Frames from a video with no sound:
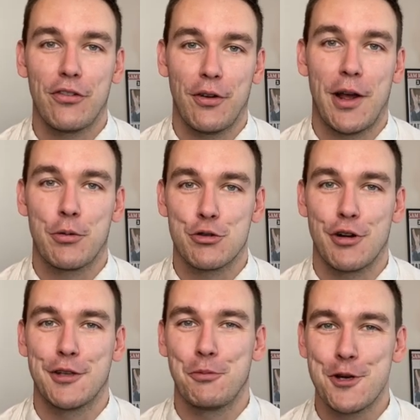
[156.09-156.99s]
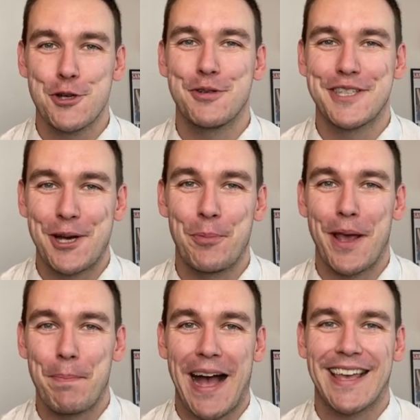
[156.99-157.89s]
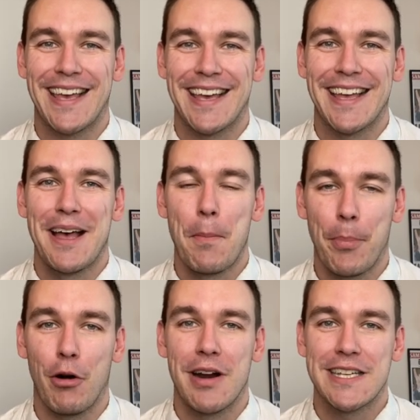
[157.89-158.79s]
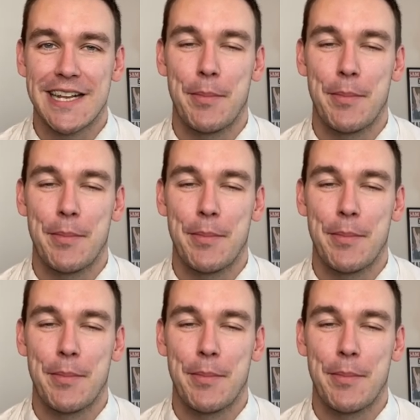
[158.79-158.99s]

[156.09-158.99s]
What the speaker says: Sunak or Truss, would you still be backing Boris?